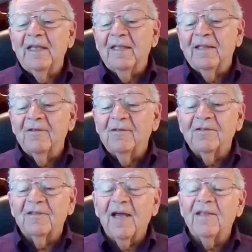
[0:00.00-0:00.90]
And
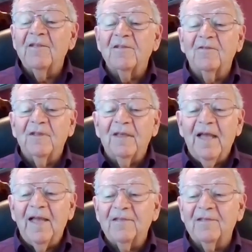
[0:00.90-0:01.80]
the science of the
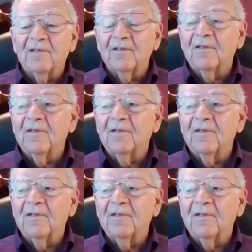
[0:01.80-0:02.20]
last